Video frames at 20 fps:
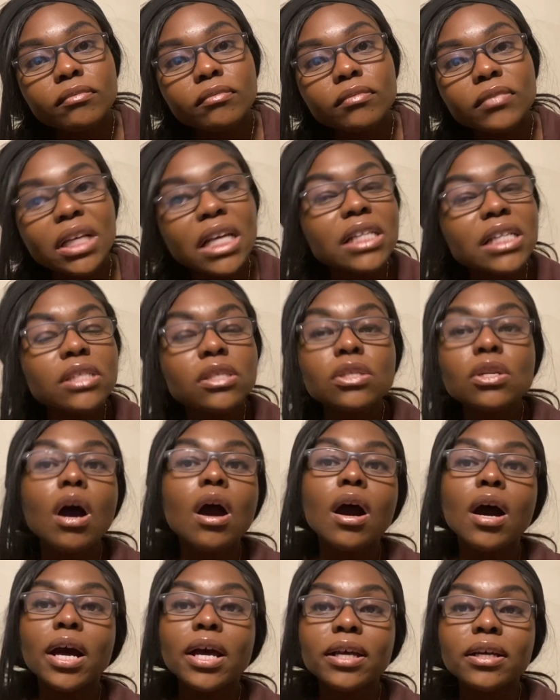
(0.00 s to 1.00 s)
It's
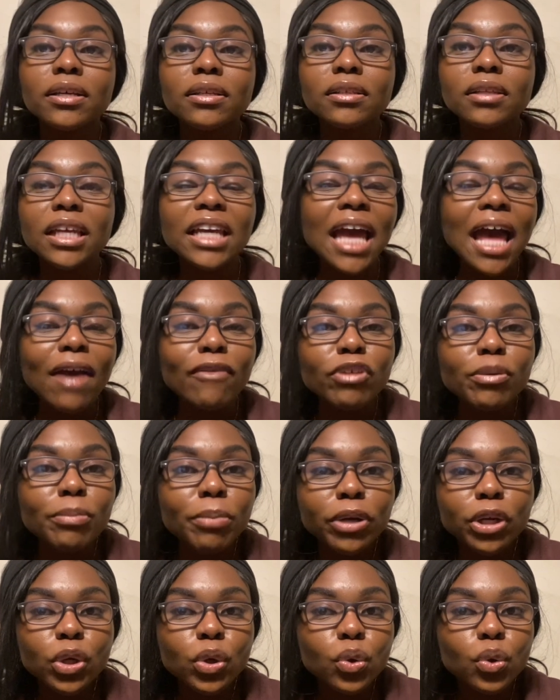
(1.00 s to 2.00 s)
not. Like,
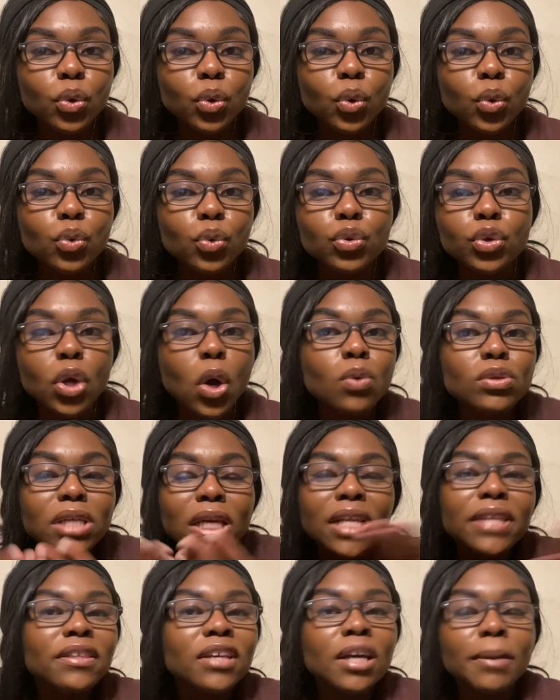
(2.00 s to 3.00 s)
everybody who knows
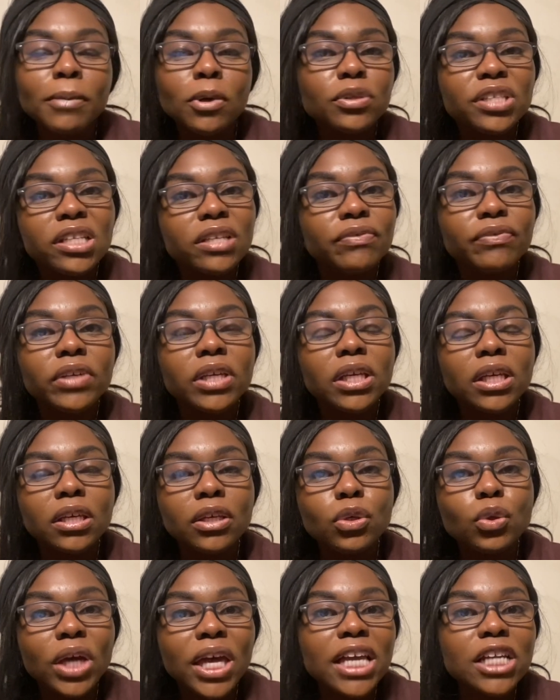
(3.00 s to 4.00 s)
anything about DV,
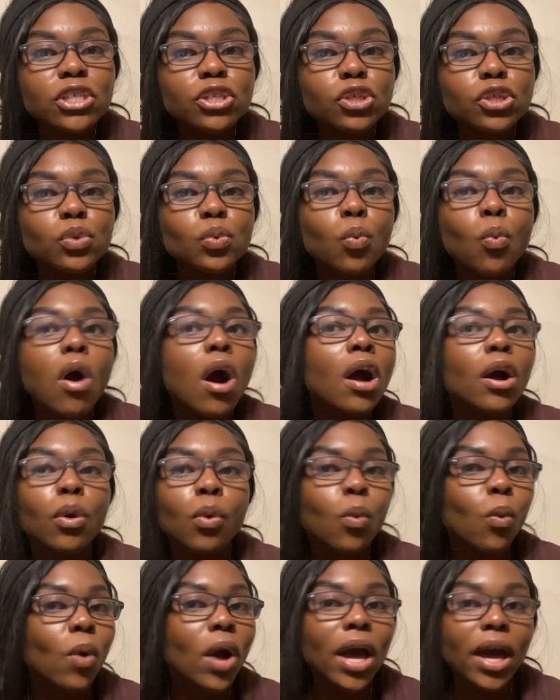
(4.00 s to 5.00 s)
you can't just walk
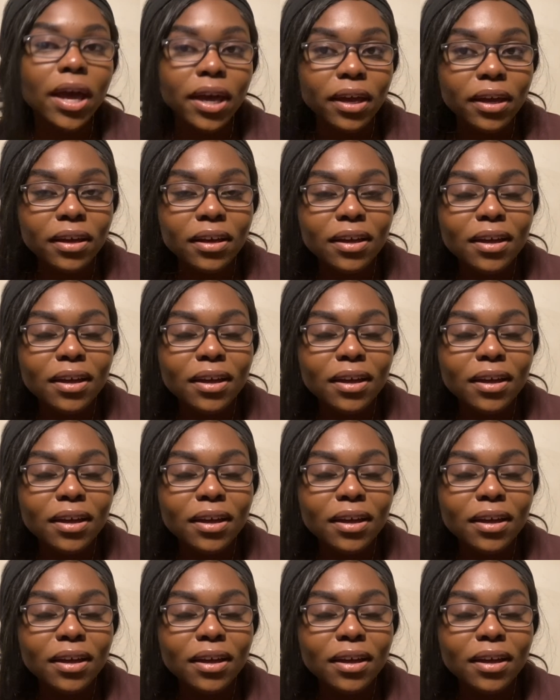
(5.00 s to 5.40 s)
away.